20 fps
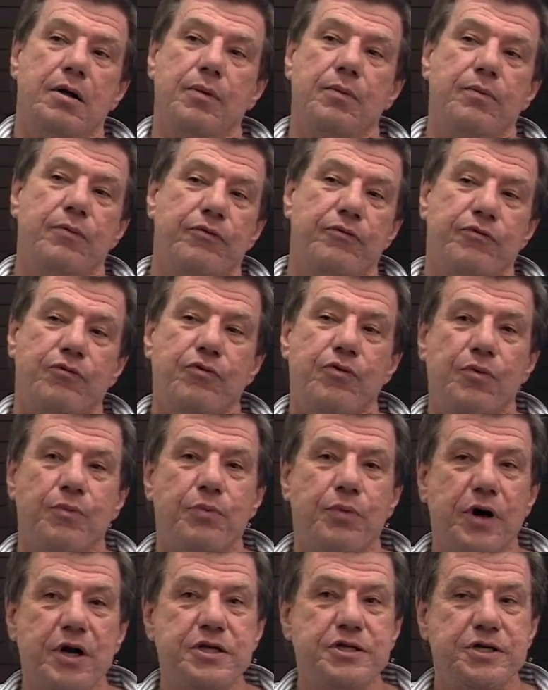For
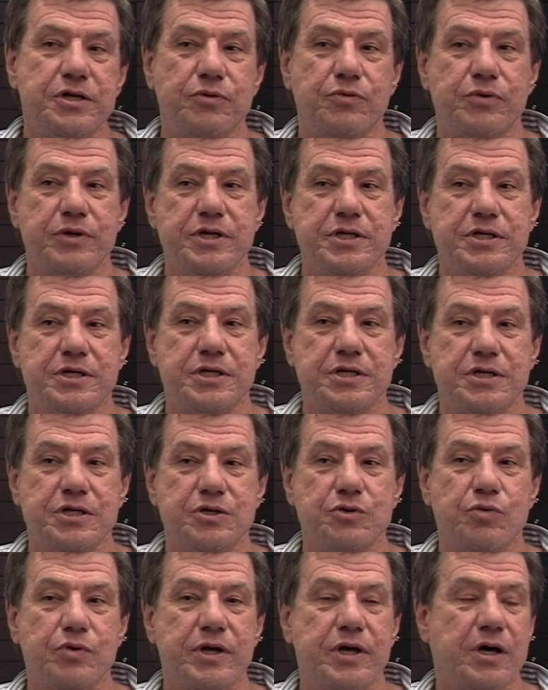budget reasons,
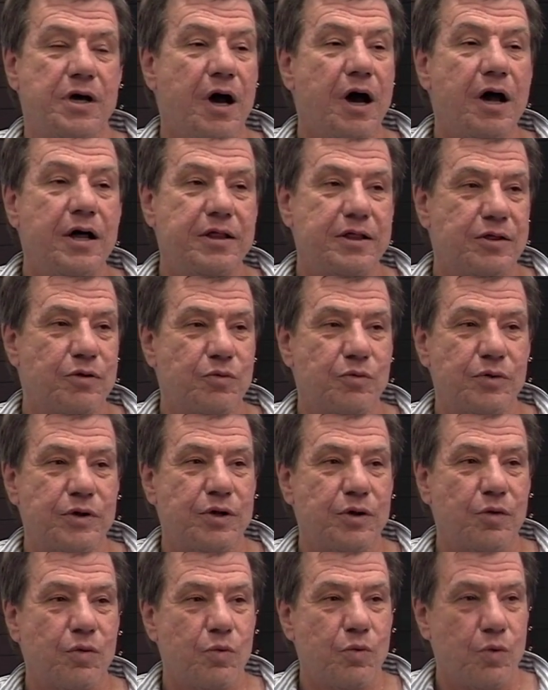we cut the
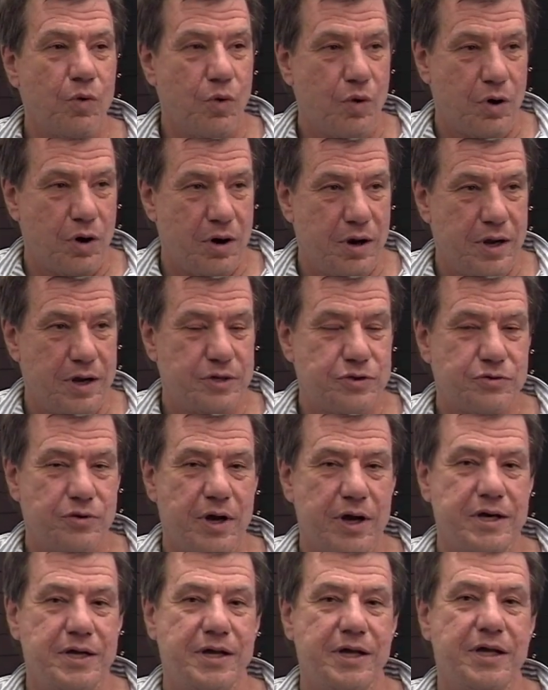real war and
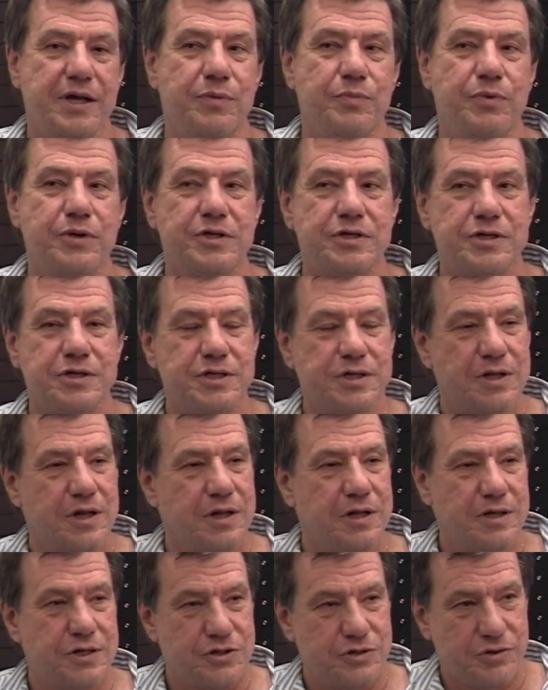tried to keep it just on
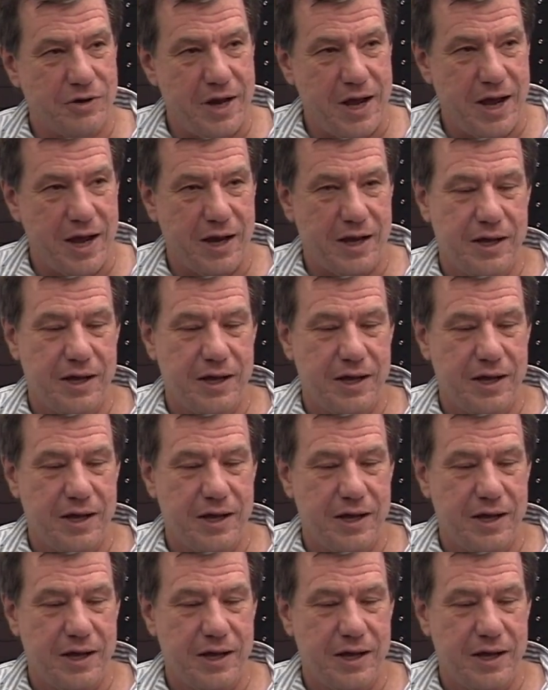the track,